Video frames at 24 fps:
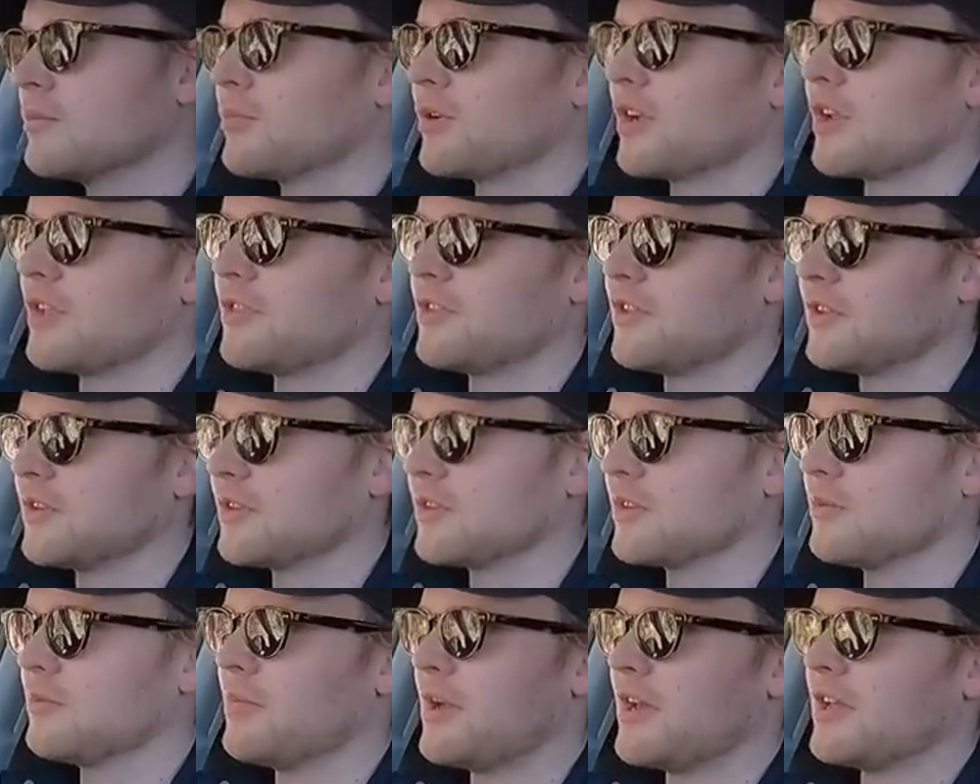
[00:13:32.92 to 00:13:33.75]
But I
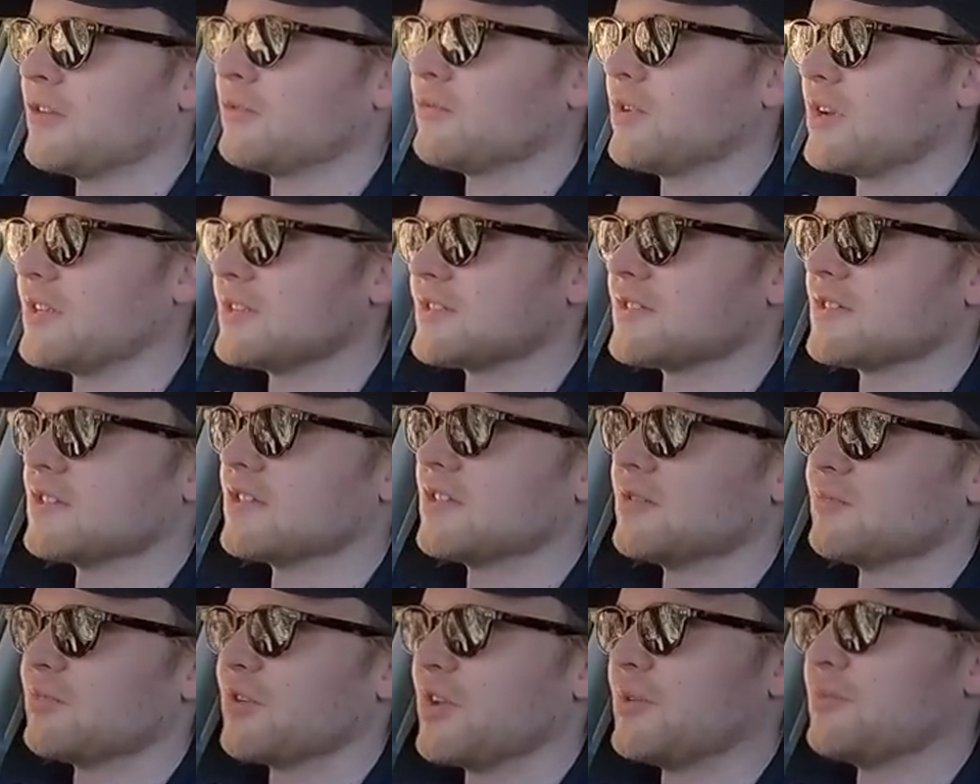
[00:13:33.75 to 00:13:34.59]
think the main reason
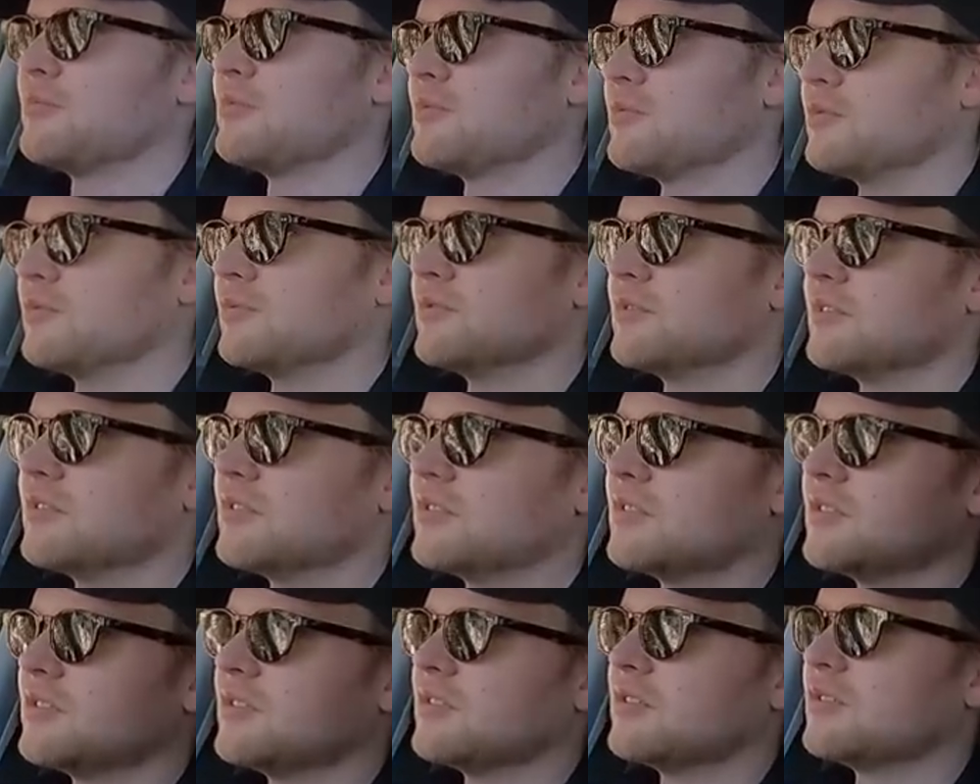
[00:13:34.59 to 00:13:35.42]
that people
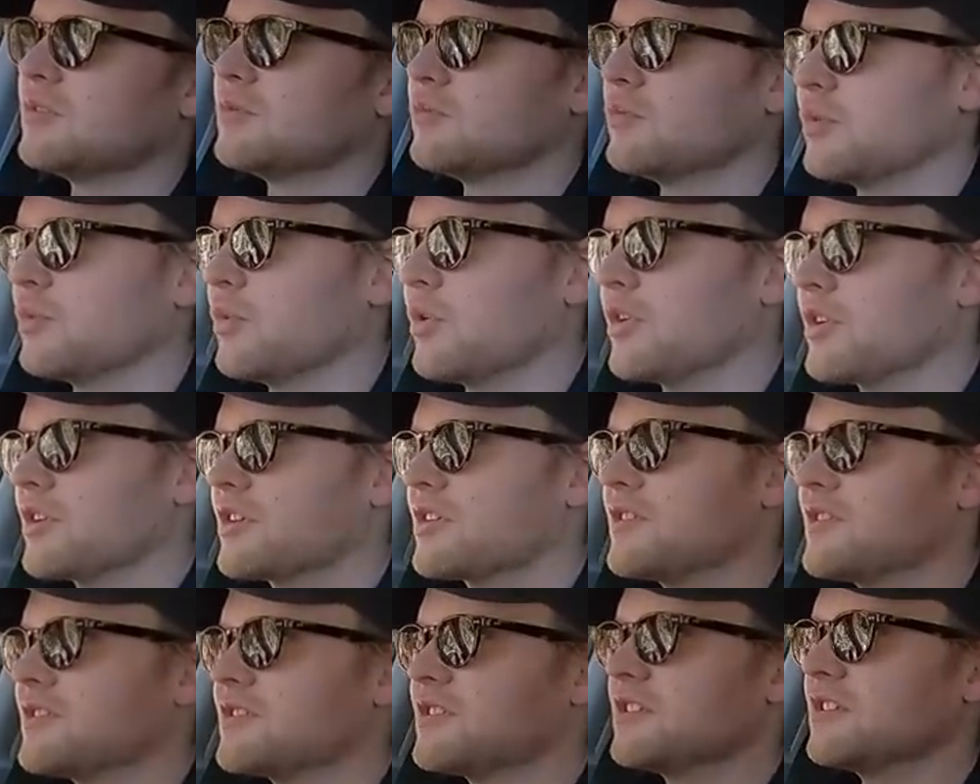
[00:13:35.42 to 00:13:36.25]
would want
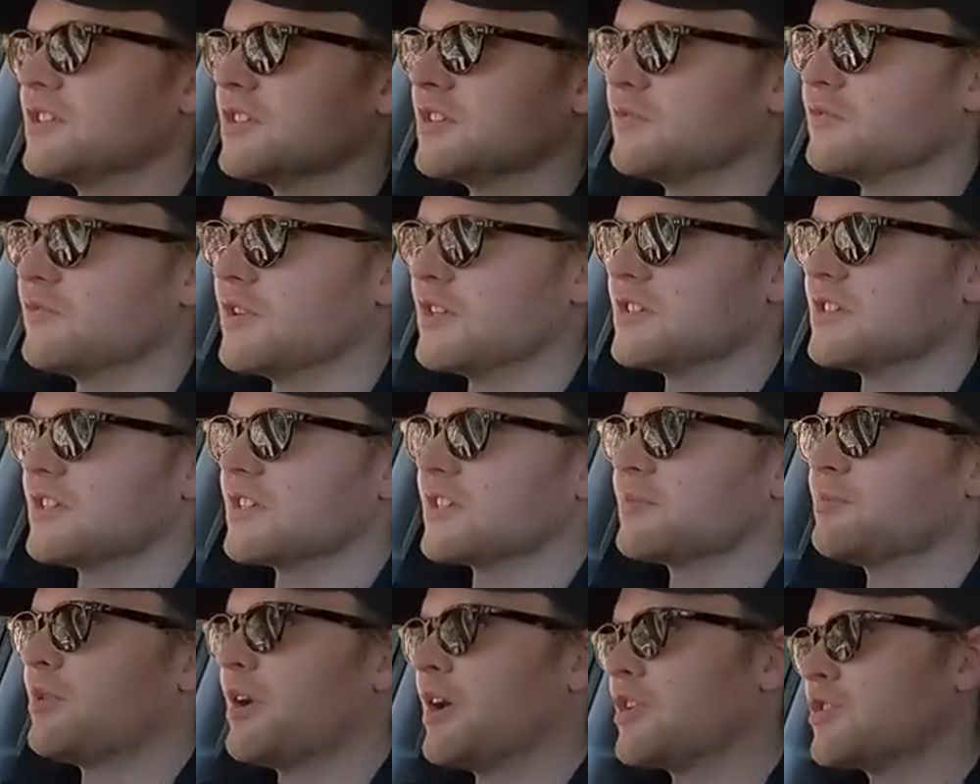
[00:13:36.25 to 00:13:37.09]
to consider the
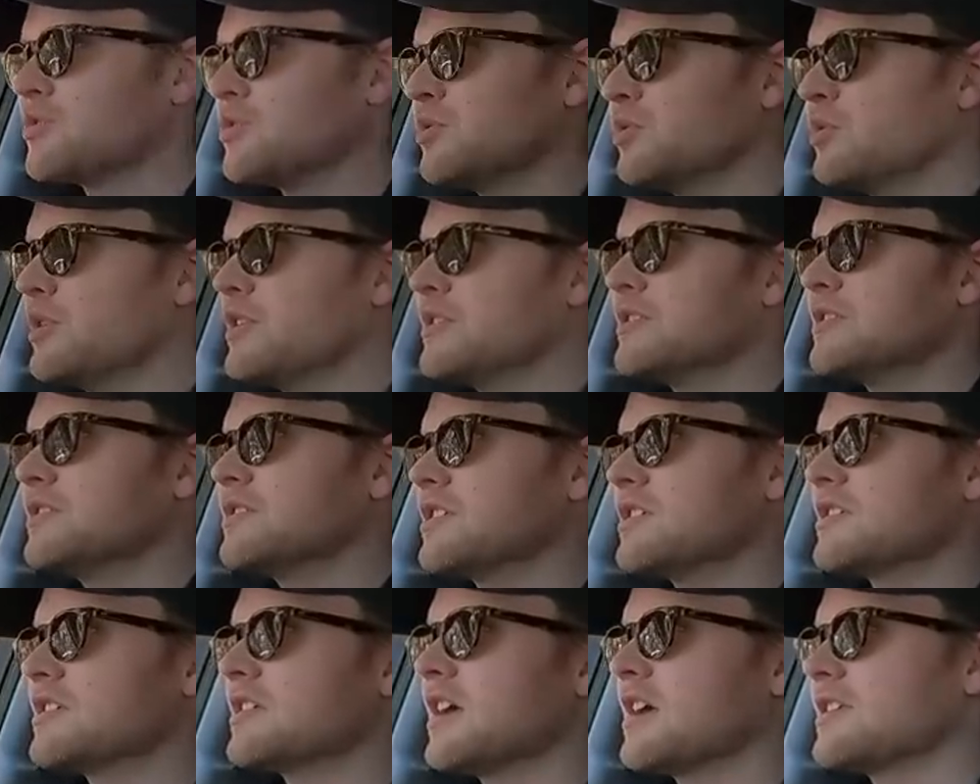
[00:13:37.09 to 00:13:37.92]
V6 petrol is it
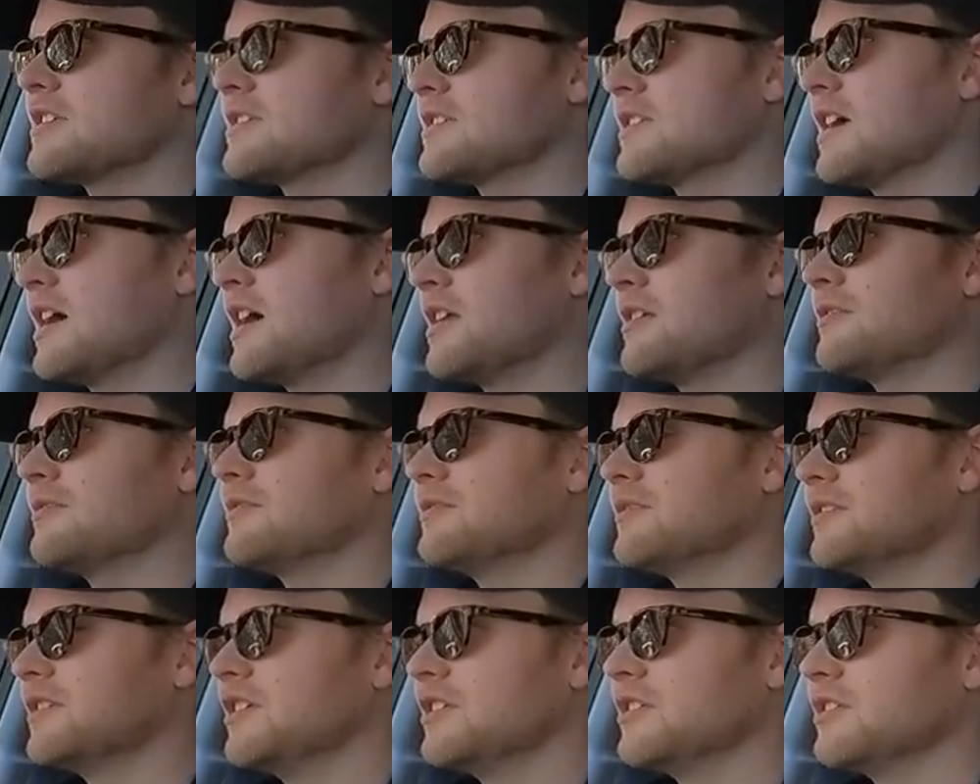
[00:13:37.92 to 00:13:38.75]
just has that,
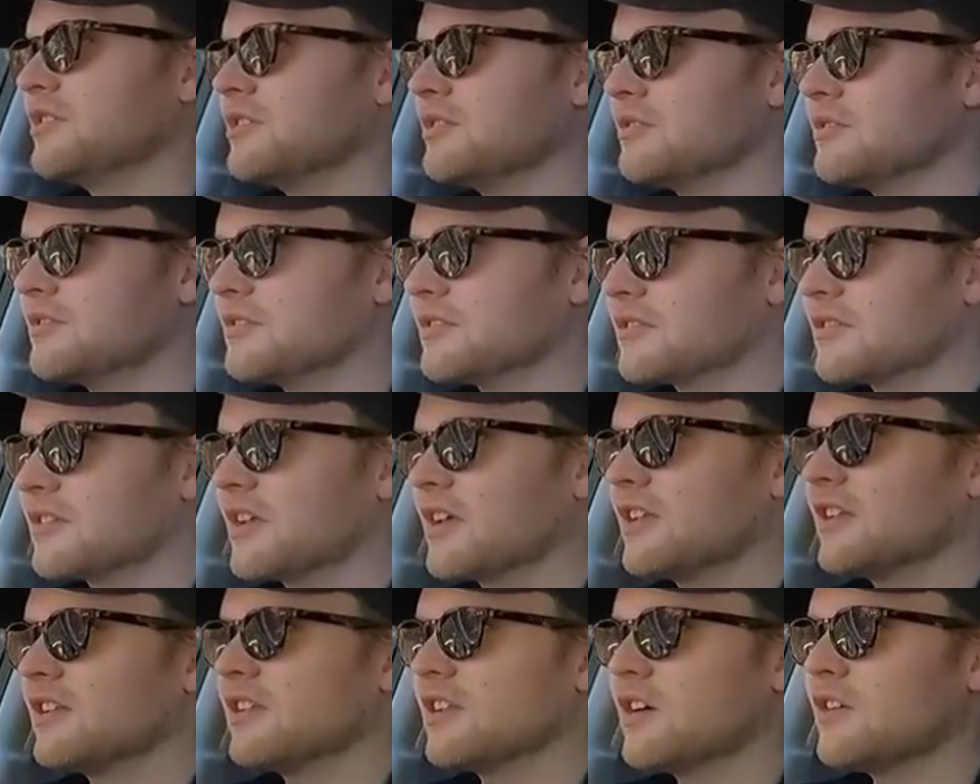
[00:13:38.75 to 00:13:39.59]

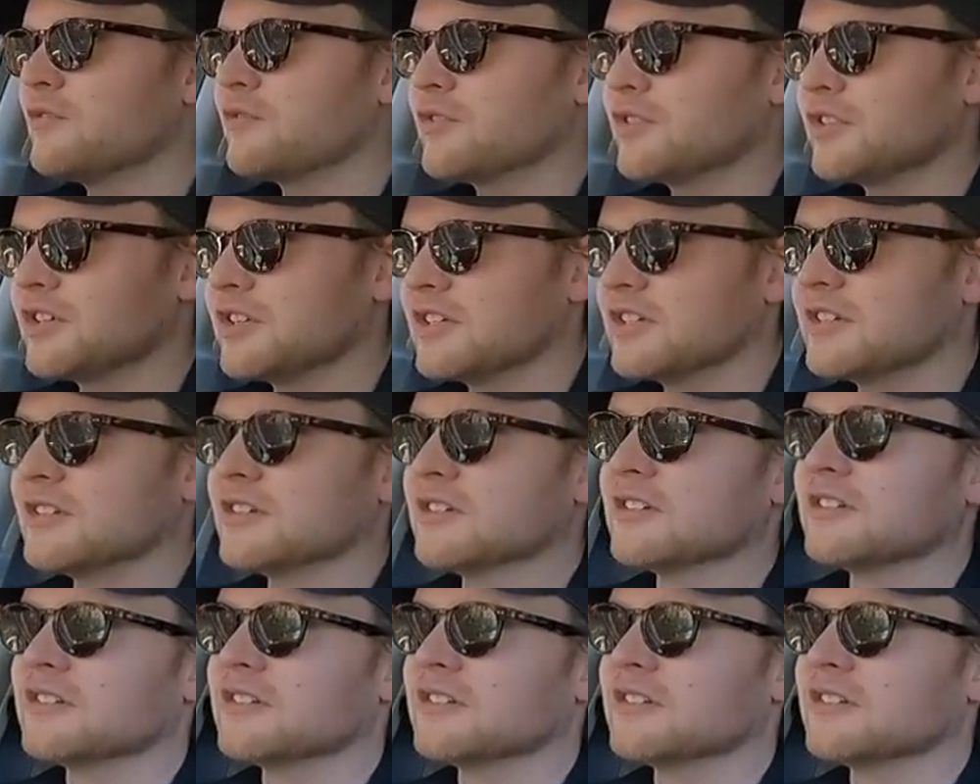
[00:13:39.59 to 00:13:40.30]
that lovely